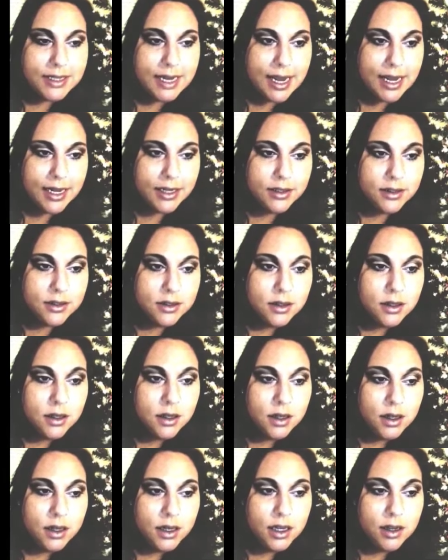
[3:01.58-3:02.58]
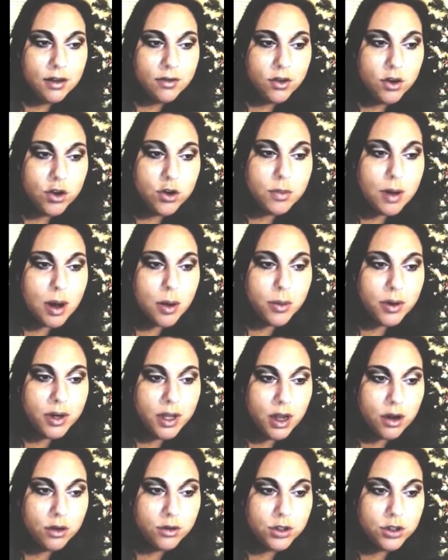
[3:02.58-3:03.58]
dad, whom I would
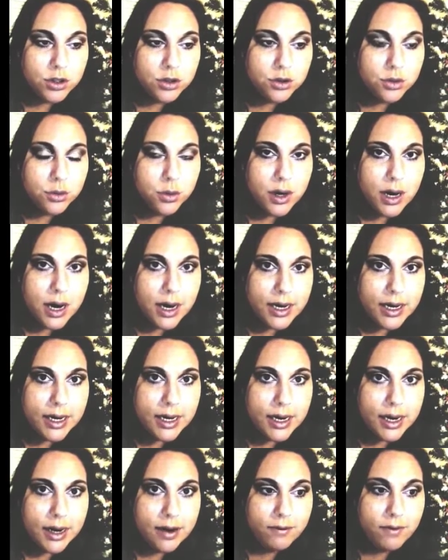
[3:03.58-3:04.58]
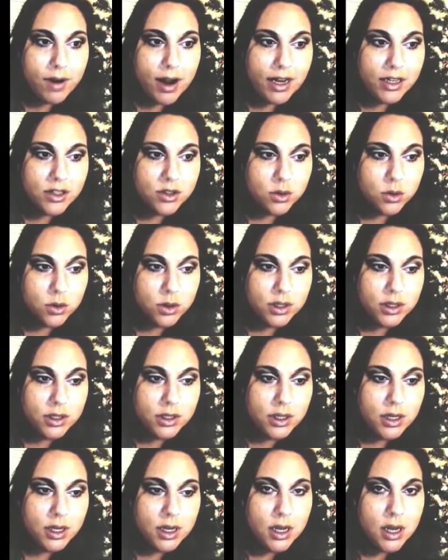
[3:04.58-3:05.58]
go to when I needed advice on
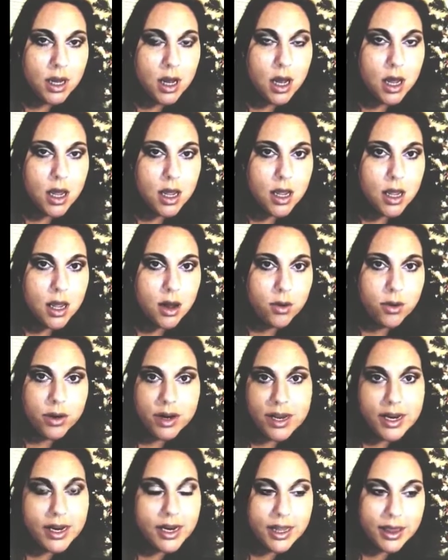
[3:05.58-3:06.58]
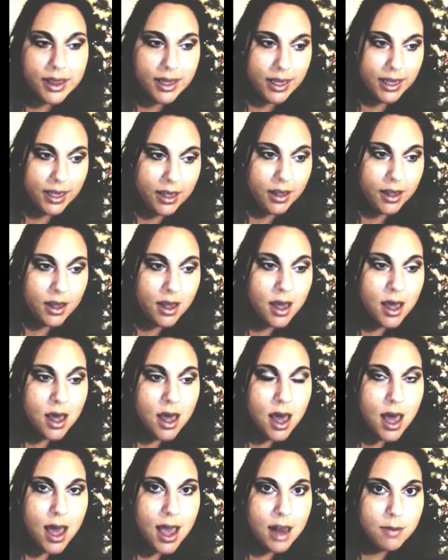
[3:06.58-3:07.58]
anything.
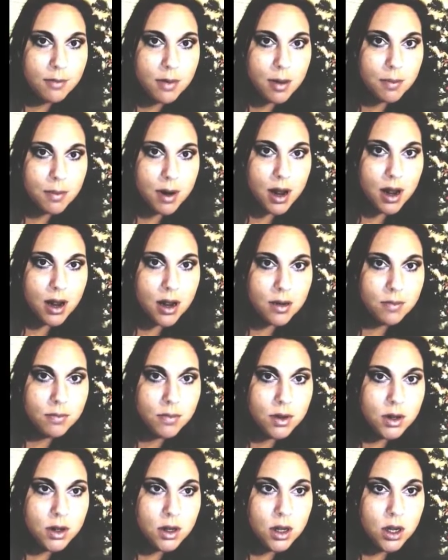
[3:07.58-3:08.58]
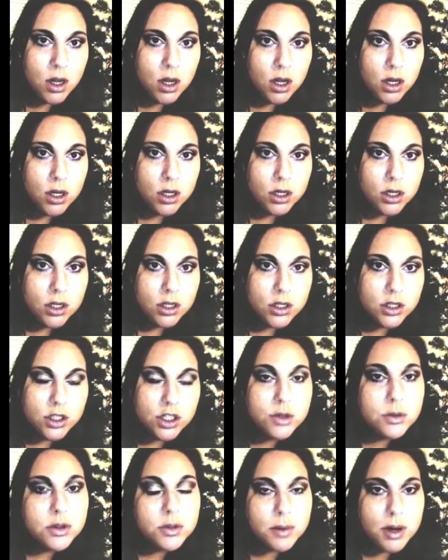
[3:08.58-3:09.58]
And my mom,
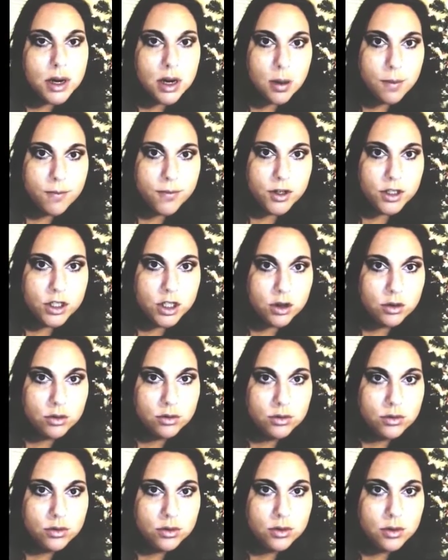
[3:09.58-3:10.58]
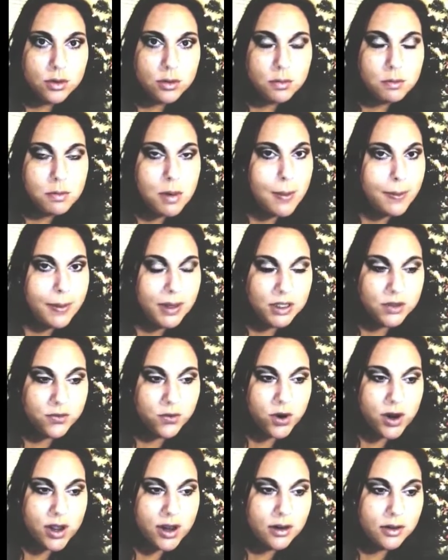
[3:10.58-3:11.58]
she was my comfort zone, my best
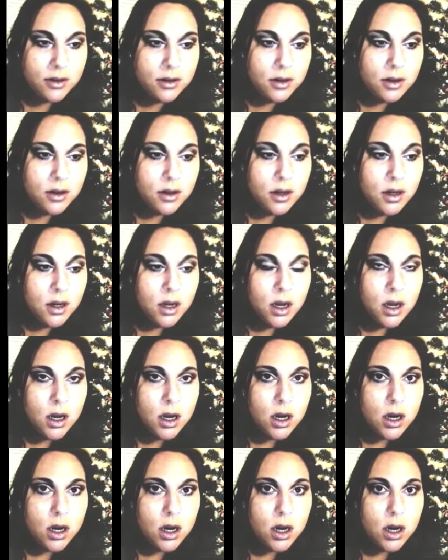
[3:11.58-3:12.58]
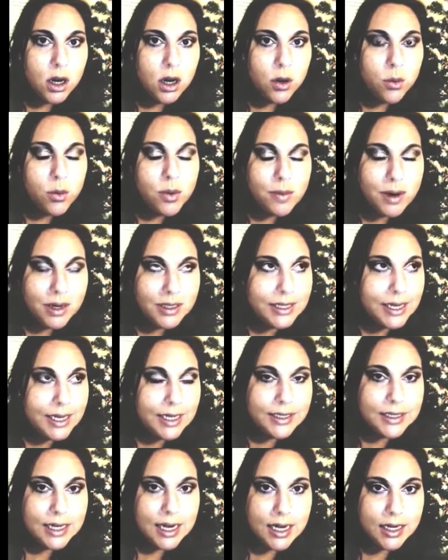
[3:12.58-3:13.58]
friend. When my
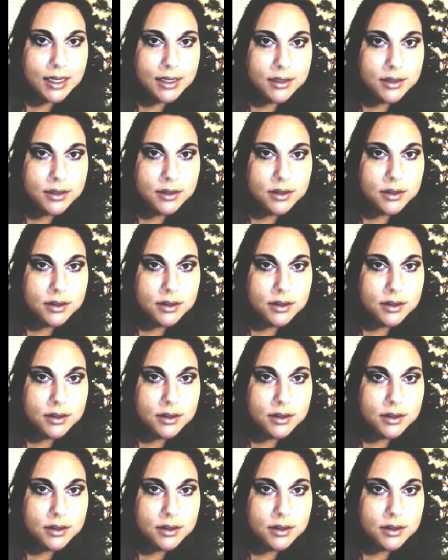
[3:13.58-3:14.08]
dad died,